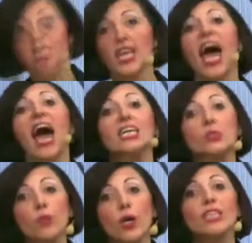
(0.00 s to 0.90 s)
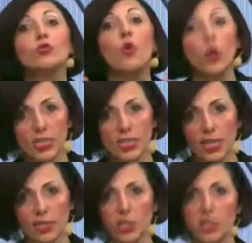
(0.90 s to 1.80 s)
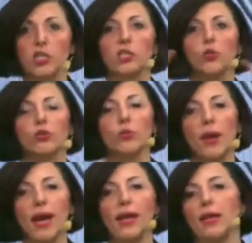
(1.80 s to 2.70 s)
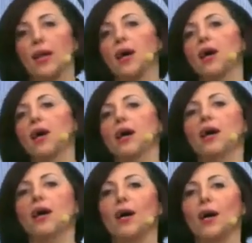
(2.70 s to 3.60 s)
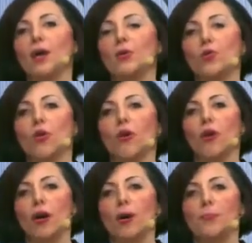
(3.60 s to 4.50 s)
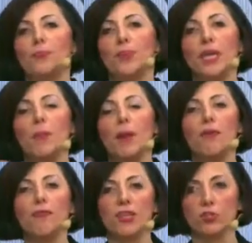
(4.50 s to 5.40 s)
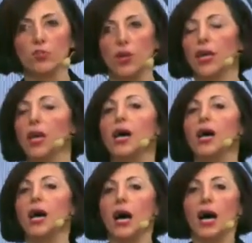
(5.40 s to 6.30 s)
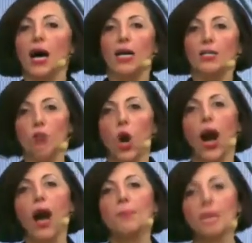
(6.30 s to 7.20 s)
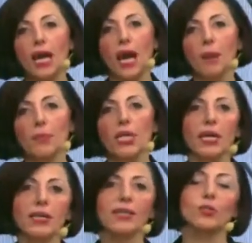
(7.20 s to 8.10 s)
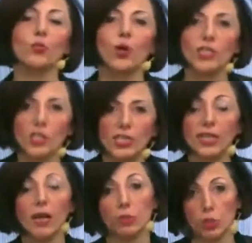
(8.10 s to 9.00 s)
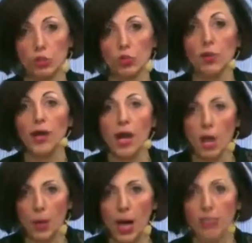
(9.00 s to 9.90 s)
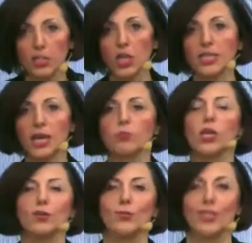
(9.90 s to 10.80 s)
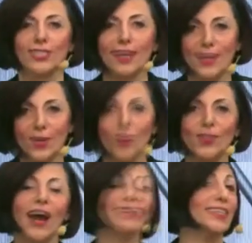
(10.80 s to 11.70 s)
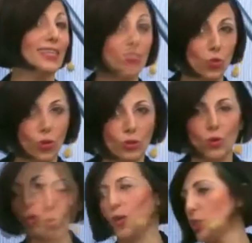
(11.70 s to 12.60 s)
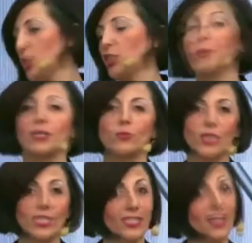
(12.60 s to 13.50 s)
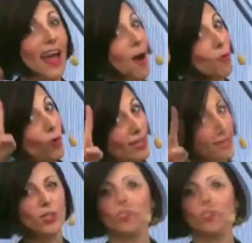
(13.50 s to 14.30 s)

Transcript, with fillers: as well as noise cancellation, automatic, uh, you know, um, E M I filtering. So I'm gonna, I'm gonna cut the questions here. I'm so sorry, I apologize. I wish I could stay here all night and answer all your questions, but we still have one Legend to